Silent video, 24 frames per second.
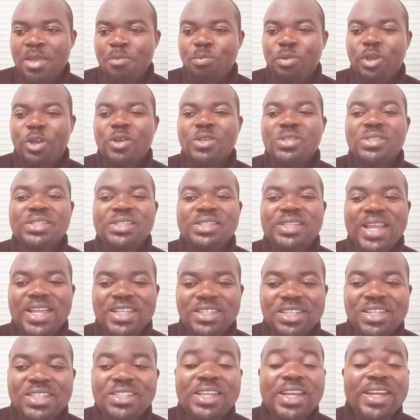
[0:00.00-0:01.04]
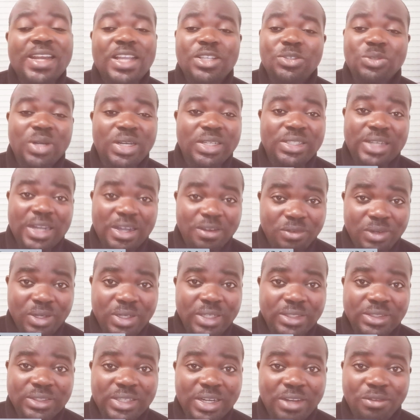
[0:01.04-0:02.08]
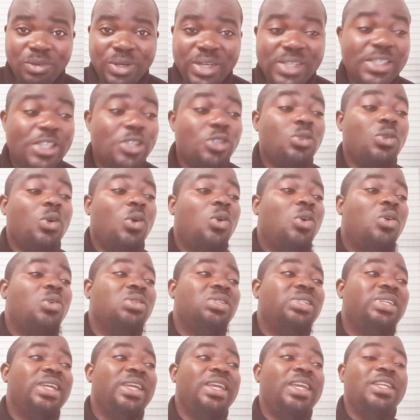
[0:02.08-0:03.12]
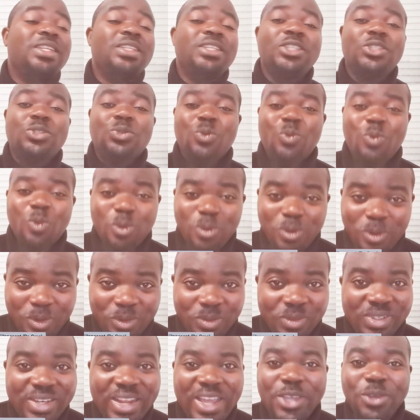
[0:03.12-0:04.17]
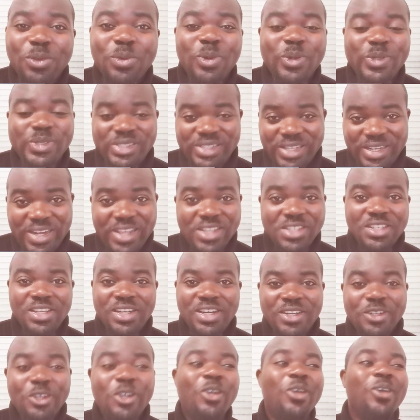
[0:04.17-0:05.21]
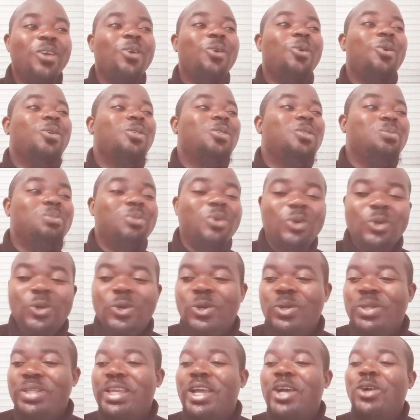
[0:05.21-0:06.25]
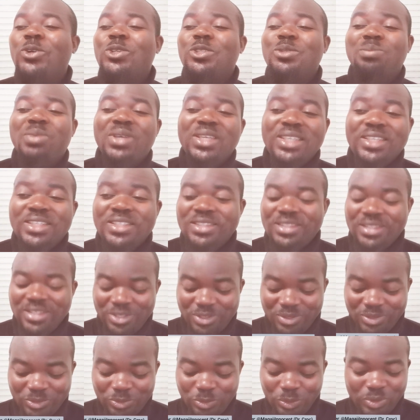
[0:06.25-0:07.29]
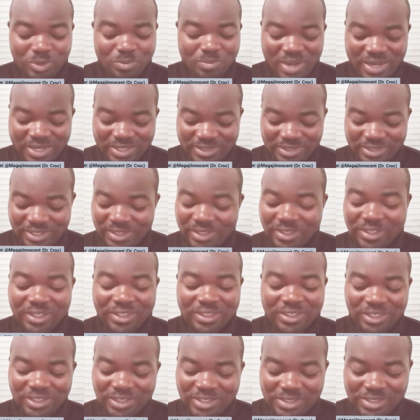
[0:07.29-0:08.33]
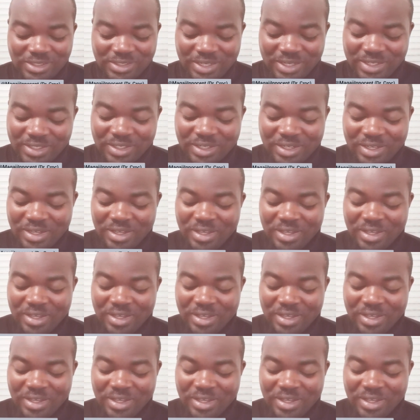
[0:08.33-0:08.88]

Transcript: Because Nigerians are natural travelers. There's no country in this world that you not see a Nigerian. Go to Mongolia, Uzbekistan, Turkmenistan, Kyrgyzstan,